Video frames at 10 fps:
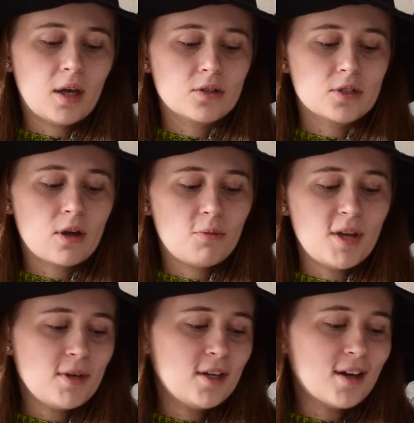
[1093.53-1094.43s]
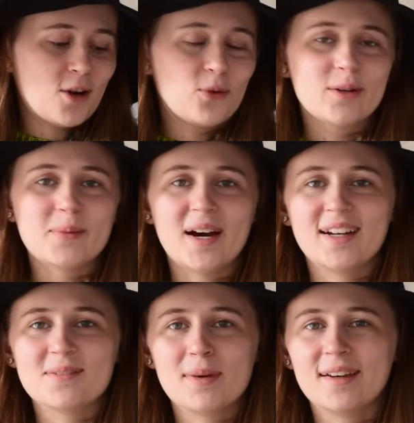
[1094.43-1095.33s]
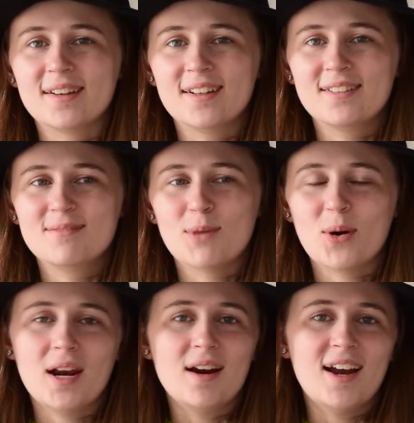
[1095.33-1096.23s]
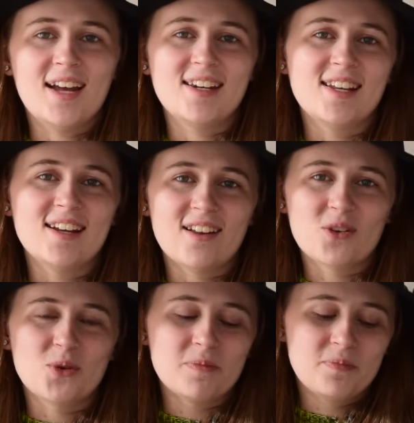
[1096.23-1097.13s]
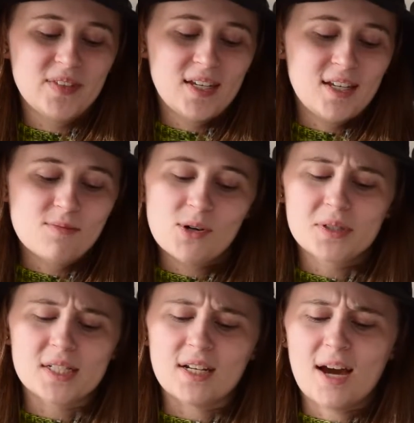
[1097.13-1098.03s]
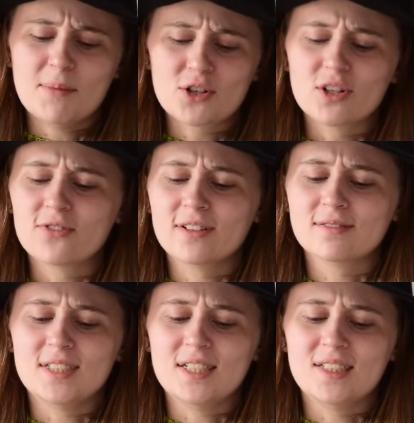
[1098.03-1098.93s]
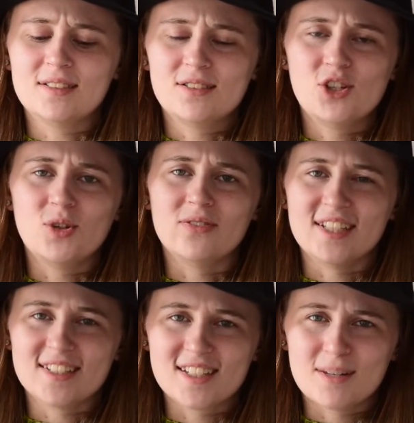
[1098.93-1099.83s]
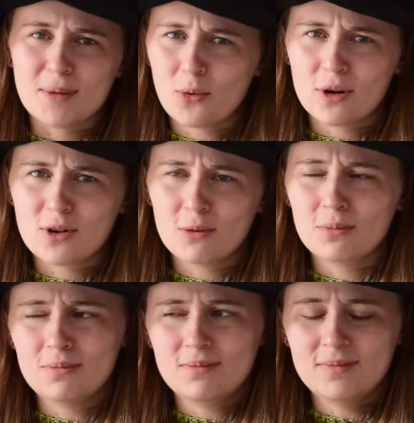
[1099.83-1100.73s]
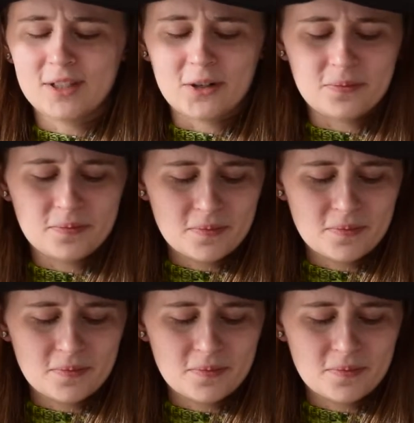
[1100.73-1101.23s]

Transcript: so maybe I will buy pink mohair and knit another one, but we'll see. I'm not sure if I'll need 2 of these in my wardrobe, you know.